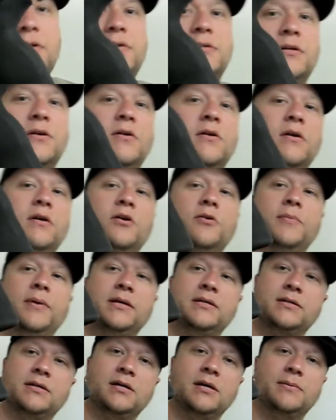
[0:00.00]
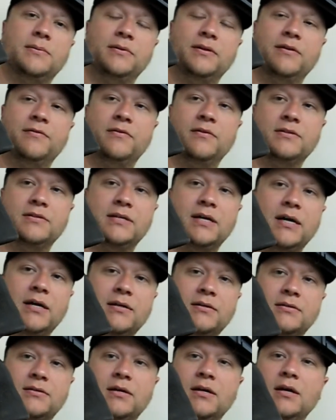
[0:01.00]
So Ergo makes a couple different
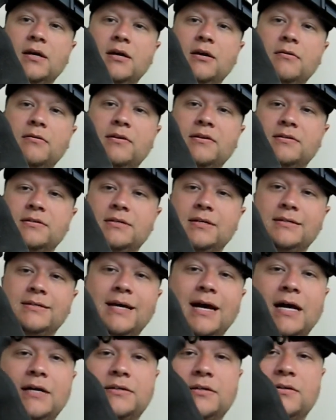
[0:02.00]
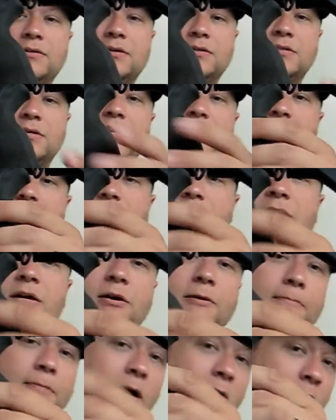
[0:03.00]
styles. This is the Tactical, so it has a
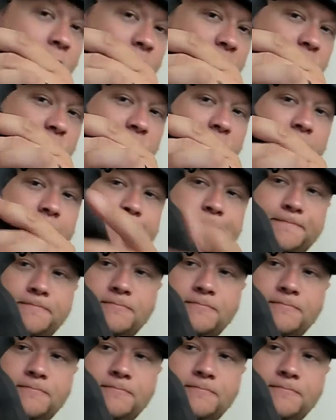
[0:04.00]
bigger palm swell.